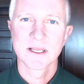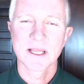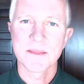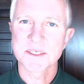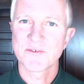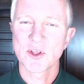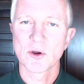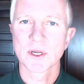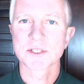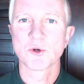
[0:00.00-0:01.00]
In this video,
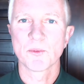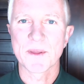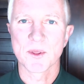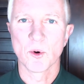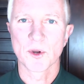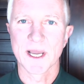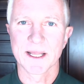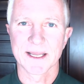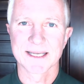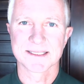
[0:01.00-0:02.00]
I'm going to talk about the
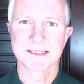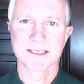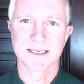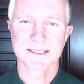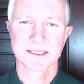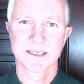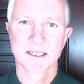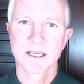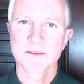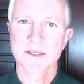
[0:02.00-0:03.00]
organic acids test.
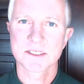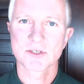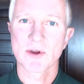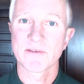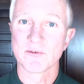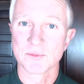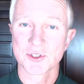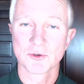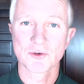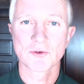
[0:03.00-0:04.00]
This is great from
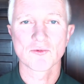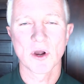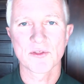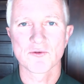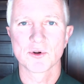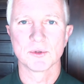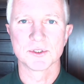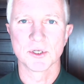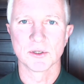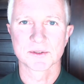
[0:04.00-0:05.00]
children right through to
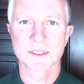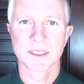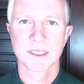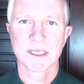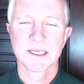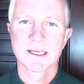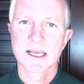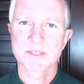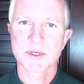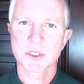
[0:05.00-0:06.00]
adults,
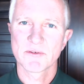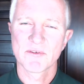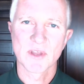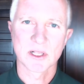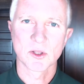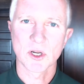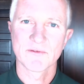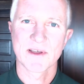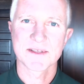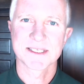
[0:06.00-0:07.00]
especially if you've done a lot of
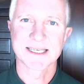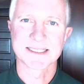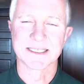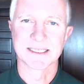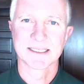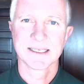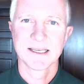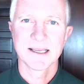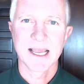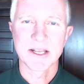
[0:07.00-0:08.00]
other testing
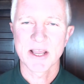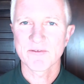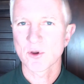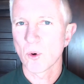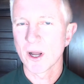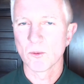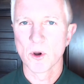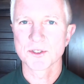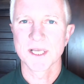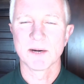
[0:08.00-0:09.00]
and you haven't quite
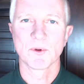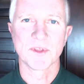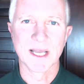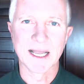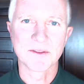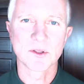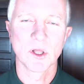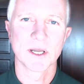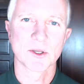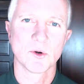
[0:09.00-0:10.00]
worked out what the
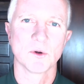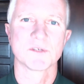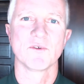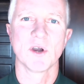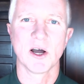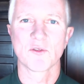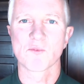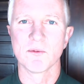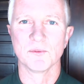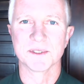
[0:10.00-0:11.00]
underlying cause of your health
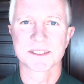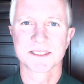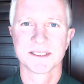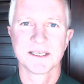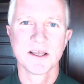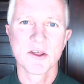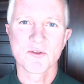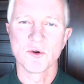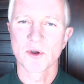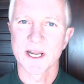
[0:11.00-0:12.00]
problem is.
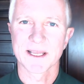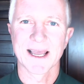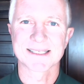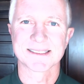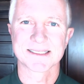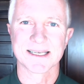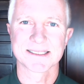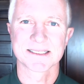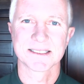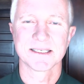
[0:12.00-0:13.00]
The organic acids
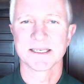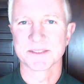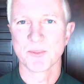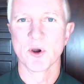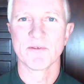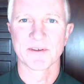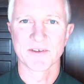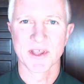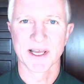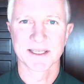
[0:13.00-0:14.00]
test is perfect for
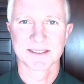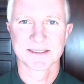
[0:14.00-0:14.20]
that.